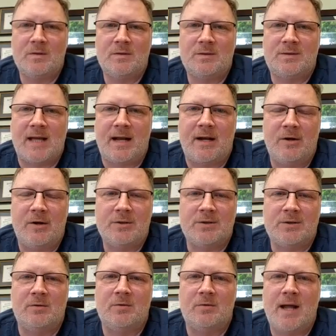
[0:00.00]

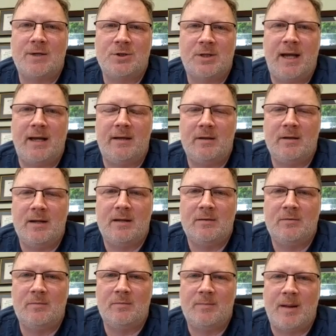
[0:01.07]
senators and educate
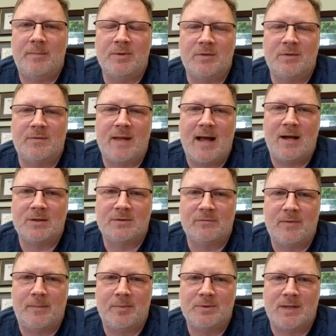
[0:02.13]
members of the House
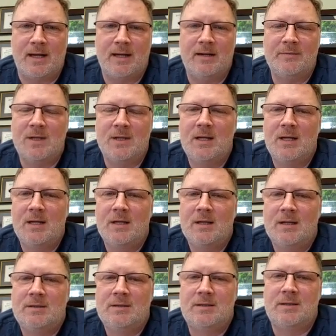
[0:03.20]
of Representatives
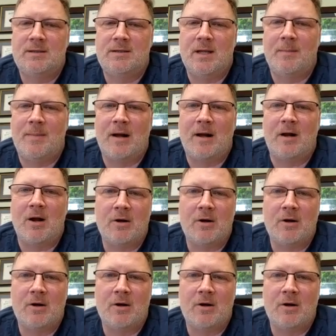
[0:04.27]
about our